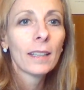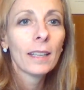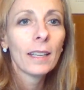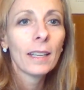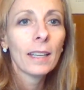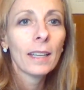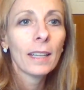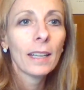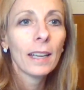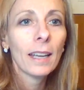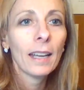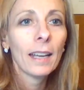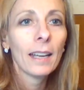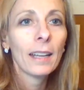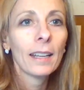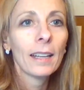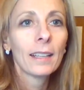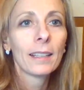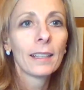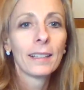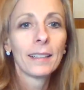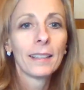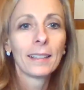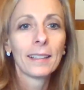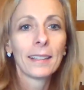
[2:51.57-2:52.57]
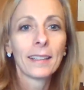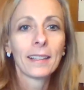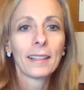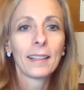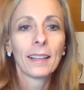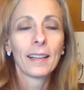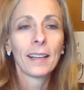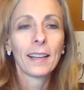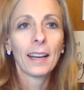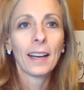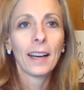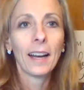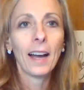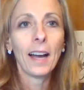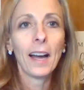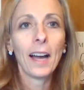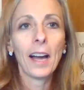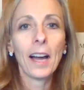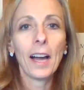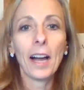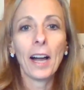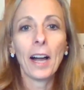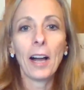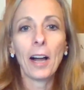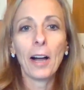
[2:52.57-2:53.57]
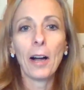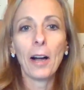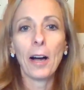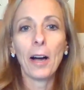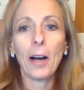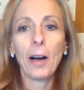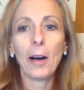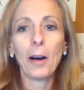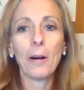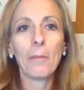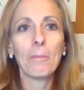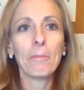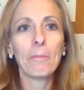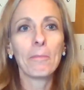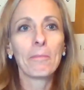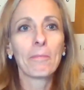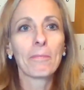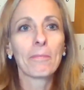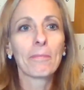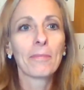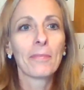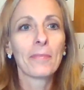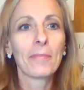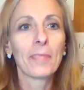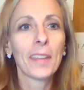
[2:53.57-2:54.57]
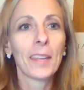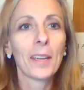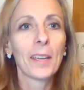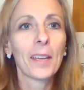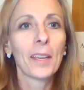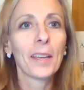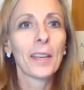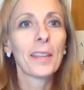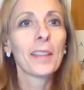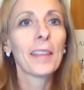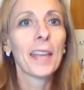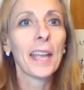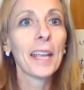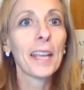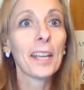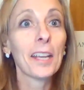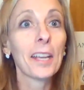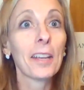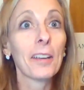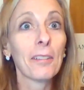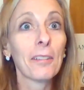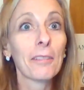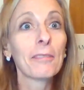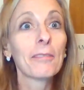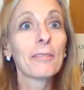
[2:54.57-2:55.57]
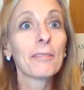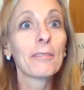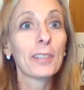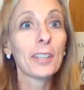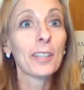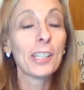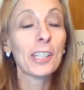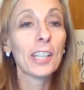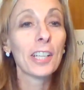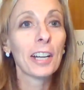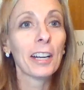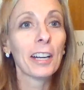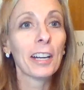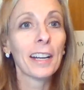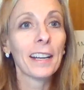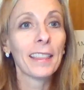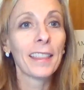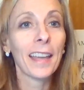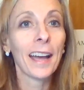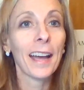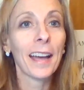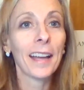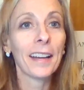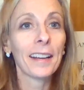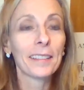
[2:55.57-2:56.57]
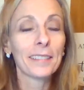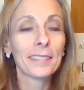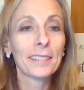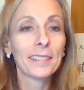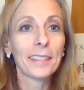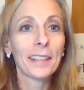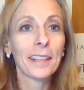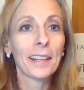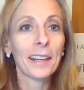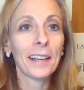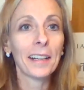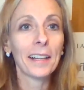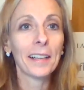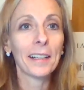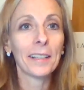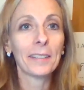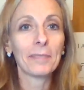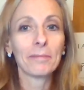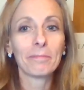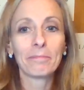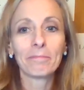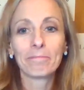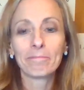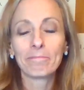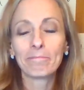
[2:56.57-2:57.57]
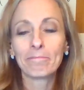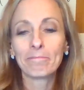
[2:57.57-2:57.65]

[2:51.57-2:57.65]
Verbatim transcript: hey, hey. Um, thank you for sharing that. Um,